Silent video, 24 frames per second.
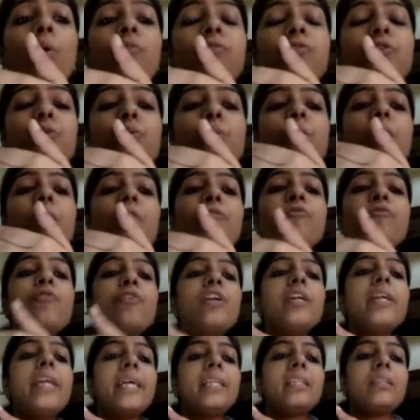move to
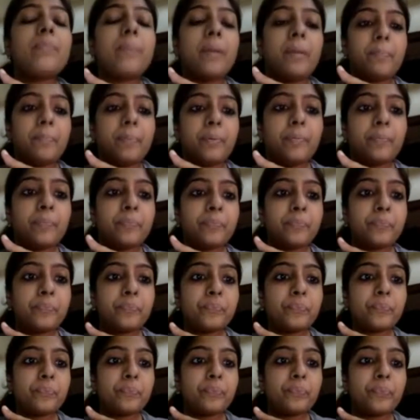a full-length paper.